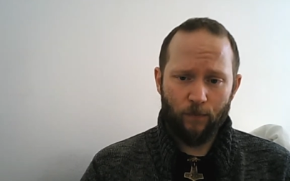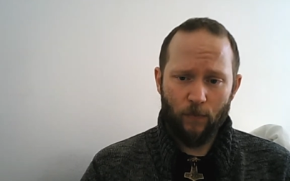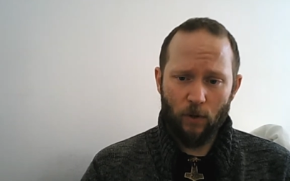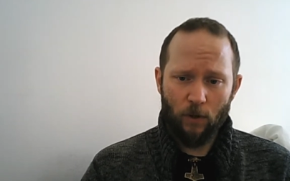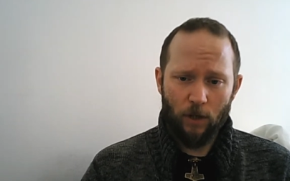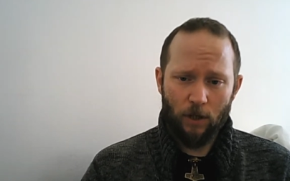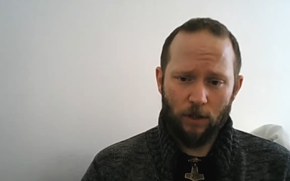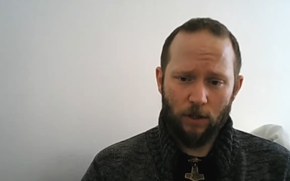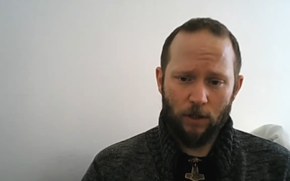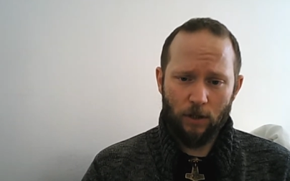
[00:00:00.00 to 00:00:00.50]

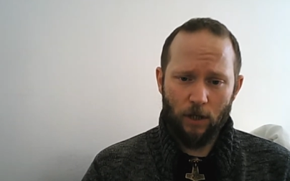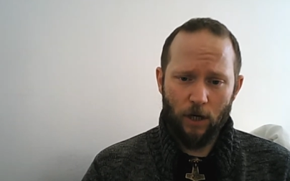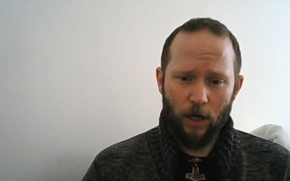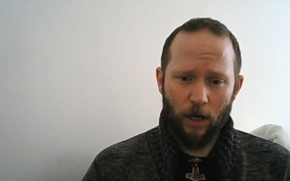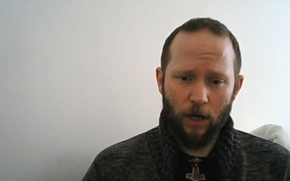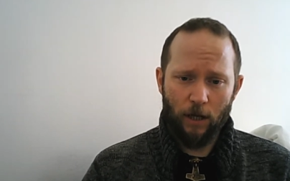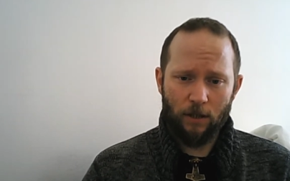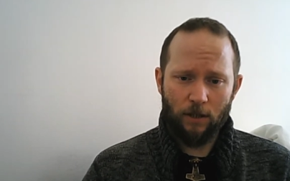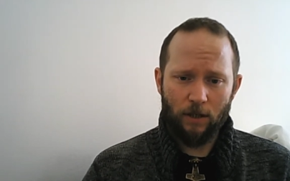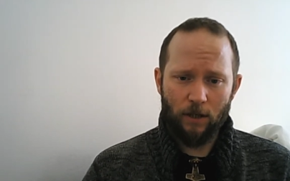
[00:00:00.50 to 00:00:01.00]
That's
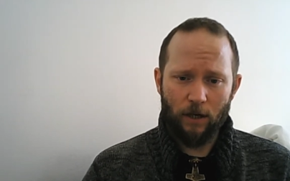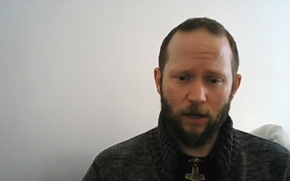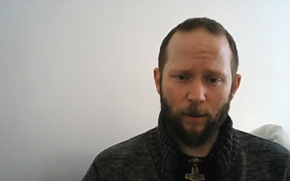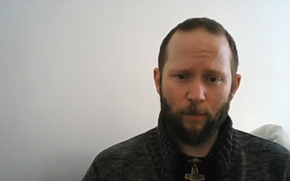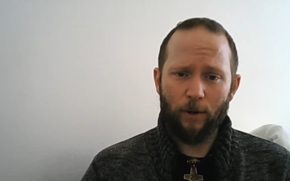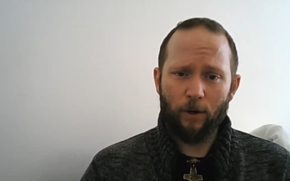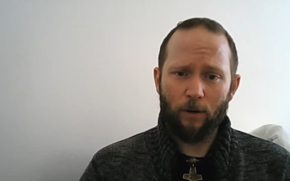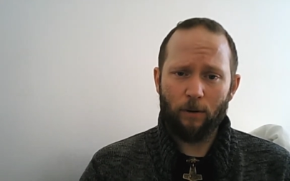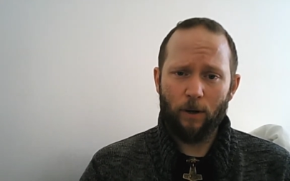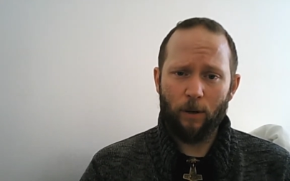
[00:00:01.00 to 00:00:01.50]
uh, it's an
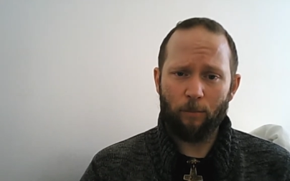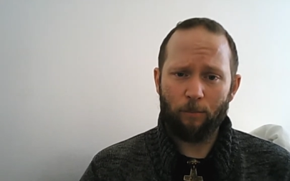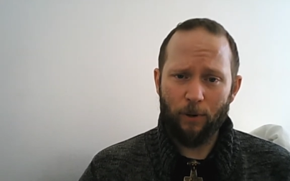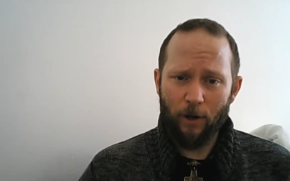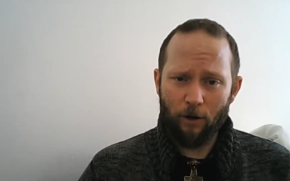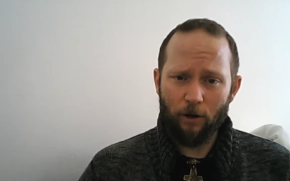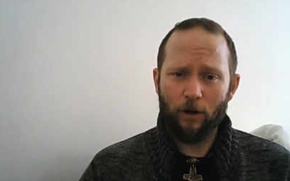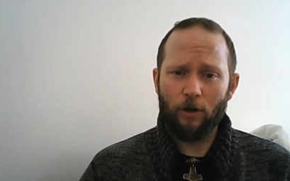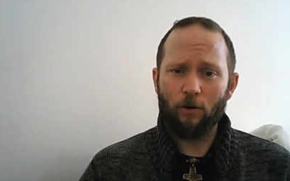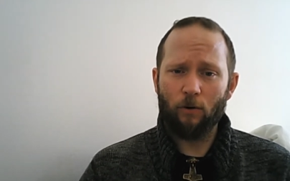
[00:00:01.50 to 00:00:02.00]
empir
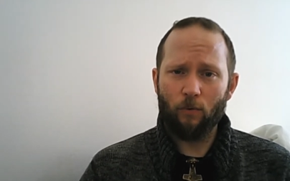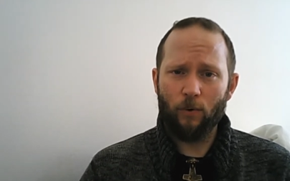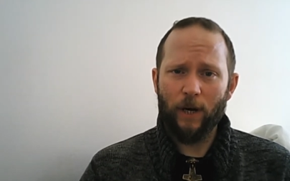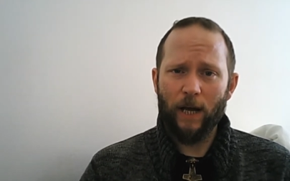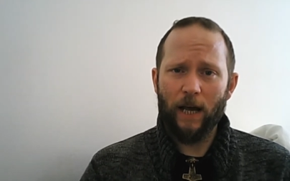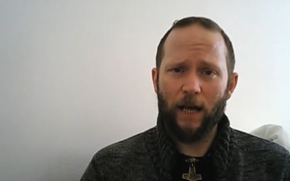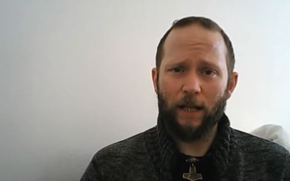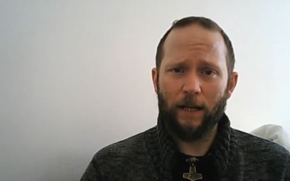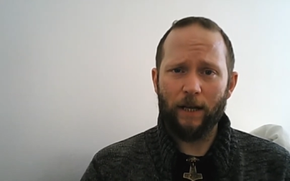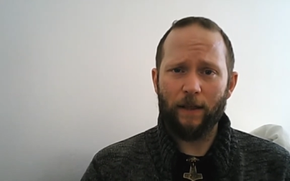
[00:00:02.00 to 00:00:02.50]
empirical
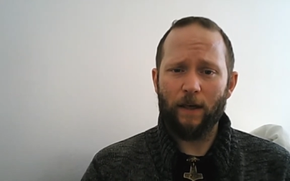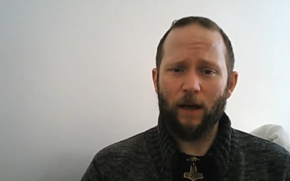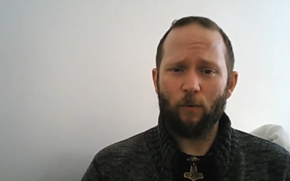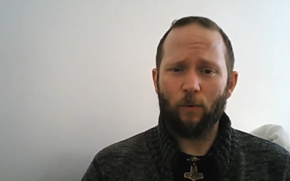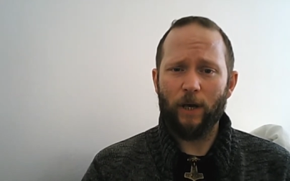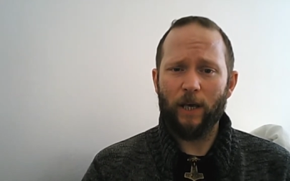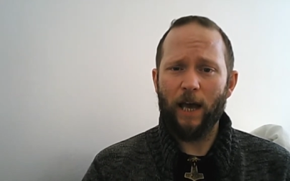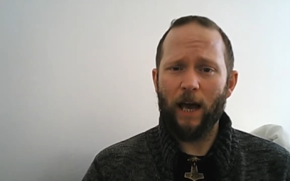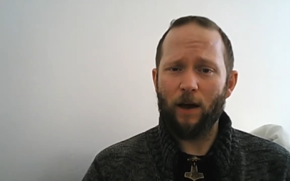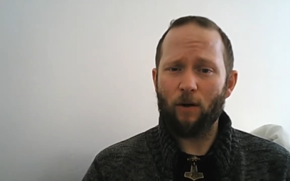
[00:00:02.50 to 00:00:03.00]
reality that
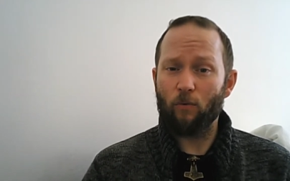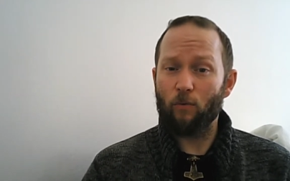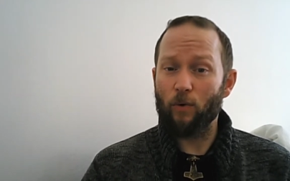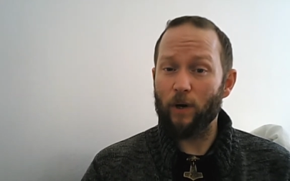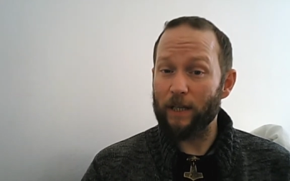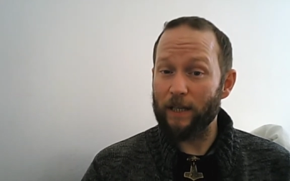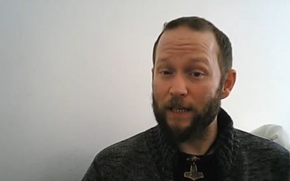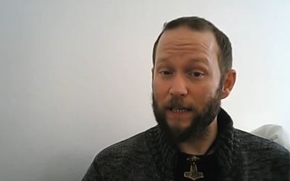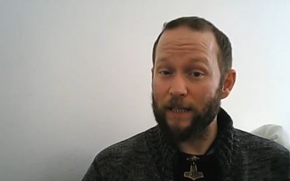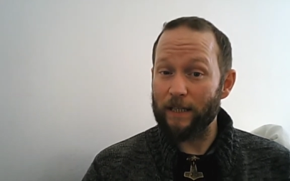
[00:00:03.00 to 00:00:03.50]
we can't
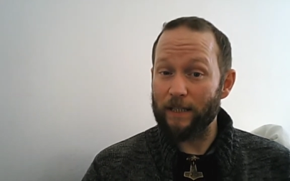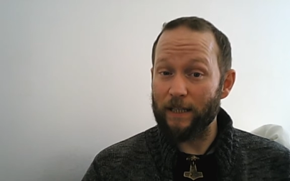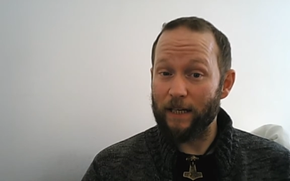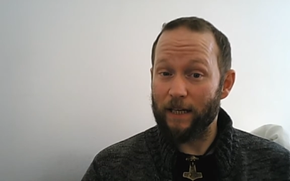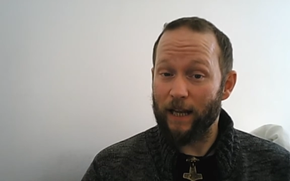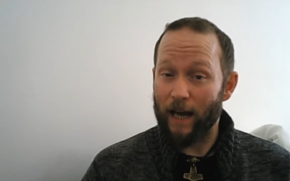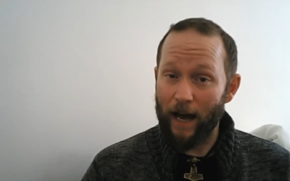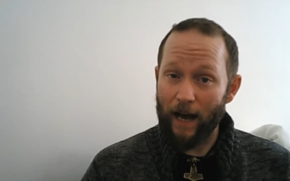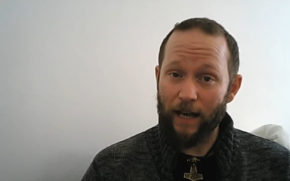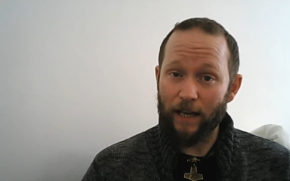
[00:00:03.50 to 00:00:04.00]
really
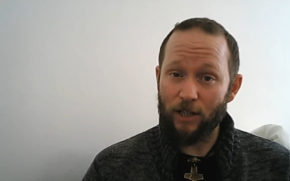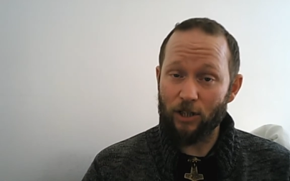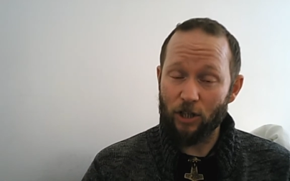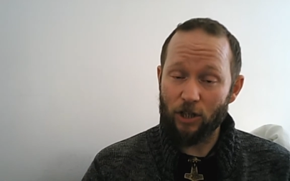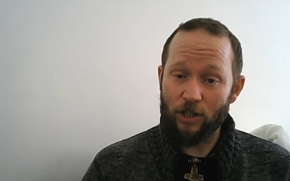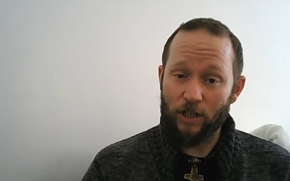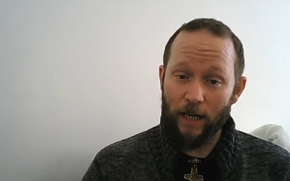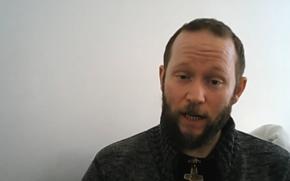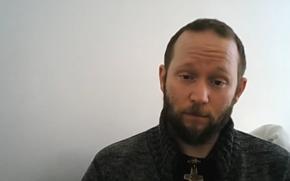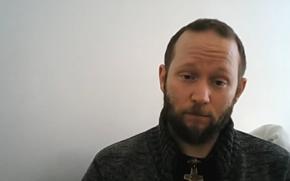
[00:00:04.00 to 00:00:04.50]
deny
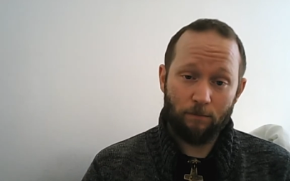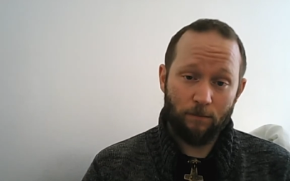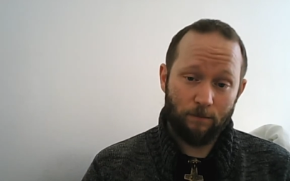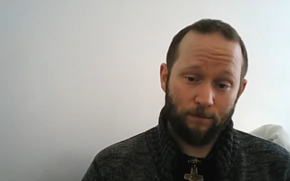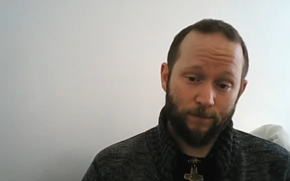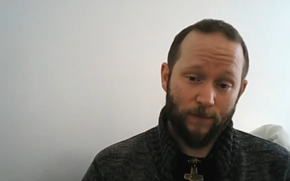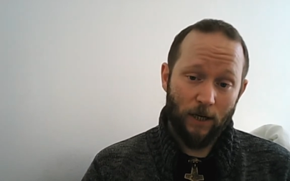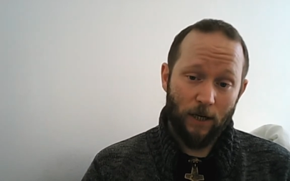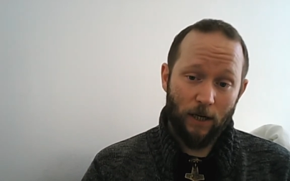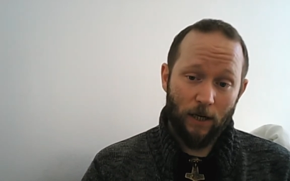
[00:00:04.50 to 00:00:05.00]
just yet.
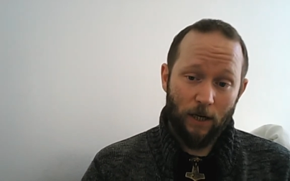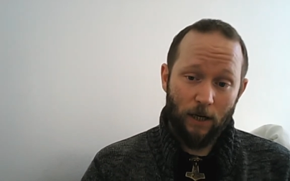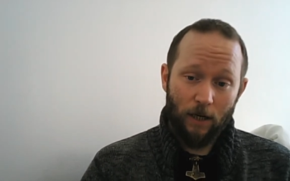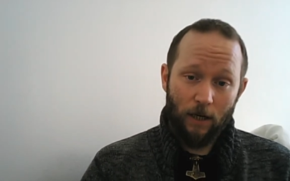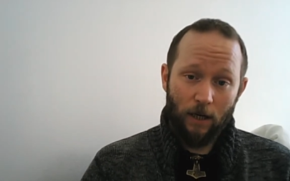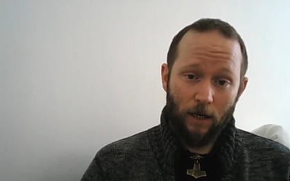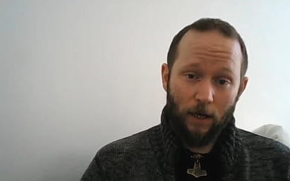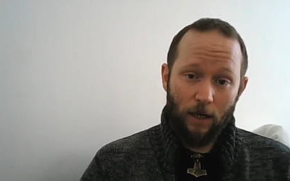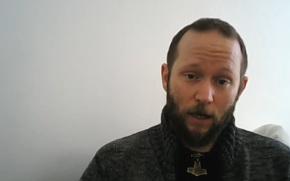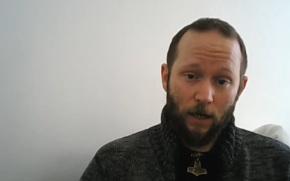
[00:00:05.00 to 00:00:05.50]

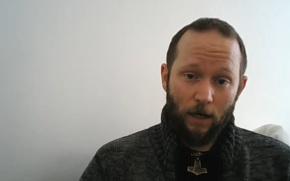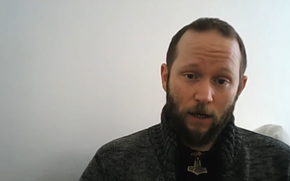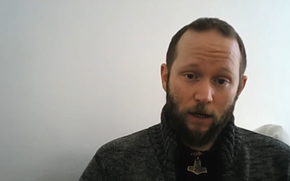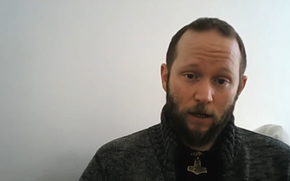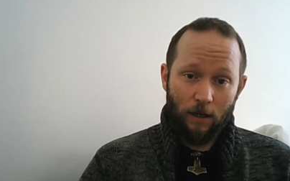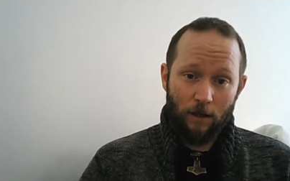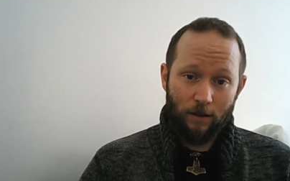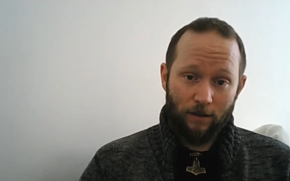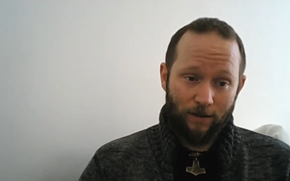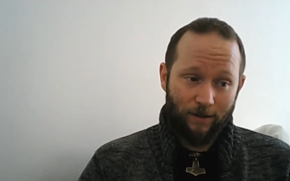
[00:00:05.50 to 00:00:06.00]

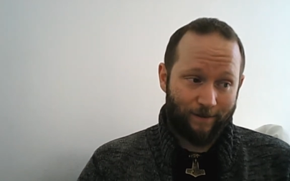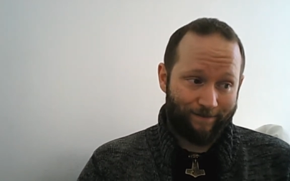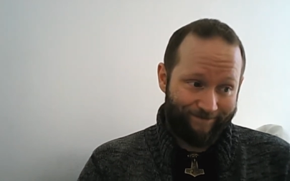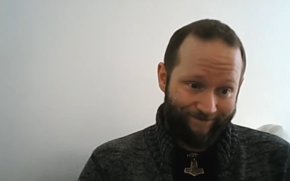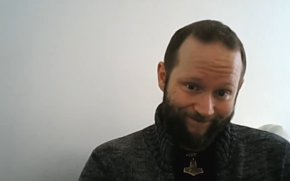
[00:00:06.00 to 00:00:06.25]
It's